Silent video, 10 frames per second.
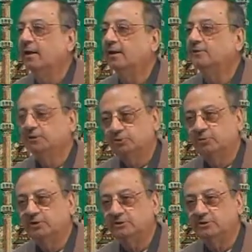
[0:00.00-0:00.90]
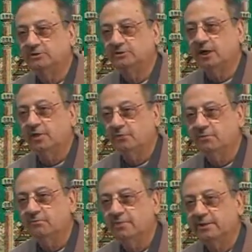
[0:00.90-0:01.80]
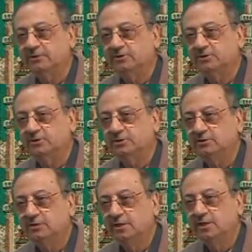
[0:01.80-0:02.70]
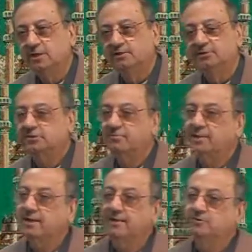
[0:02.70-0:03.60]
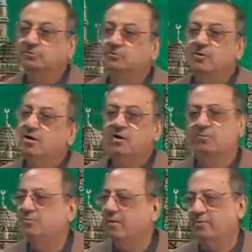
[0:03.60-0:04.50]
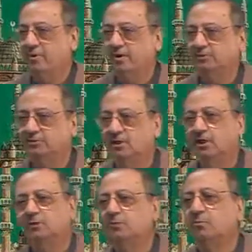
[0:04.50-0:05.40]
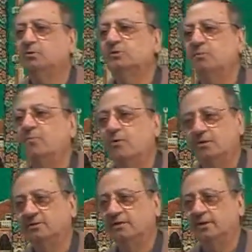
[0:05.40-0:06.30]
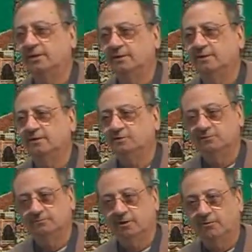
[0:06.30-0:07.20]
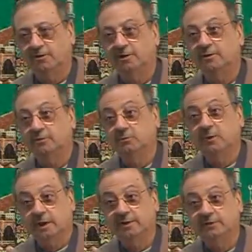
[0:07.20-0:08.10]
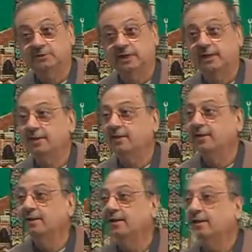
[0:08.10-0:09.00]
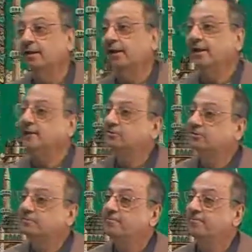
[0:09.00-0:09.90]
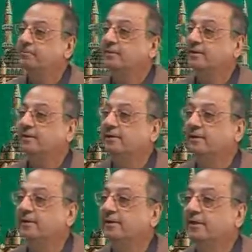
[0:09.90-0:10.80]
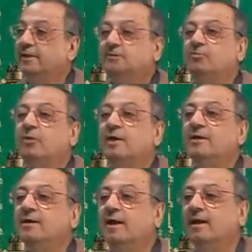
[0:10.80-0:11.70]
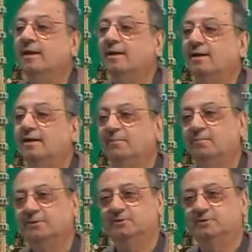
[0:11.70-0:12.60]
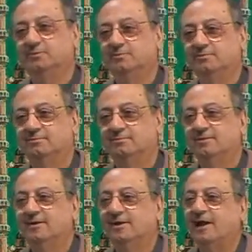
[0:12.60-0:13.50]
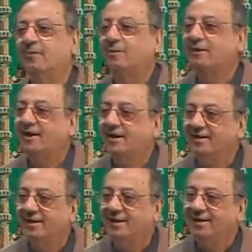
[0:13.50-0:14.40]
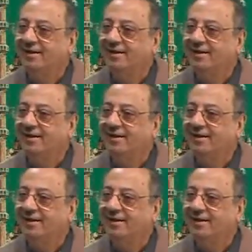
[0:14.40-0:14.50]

situations. Are you with me, brothers and sisters? Sister Mehnaz, you do not have to memorize. The most important thing will be to understand is ismu inna mansub. Khabar kana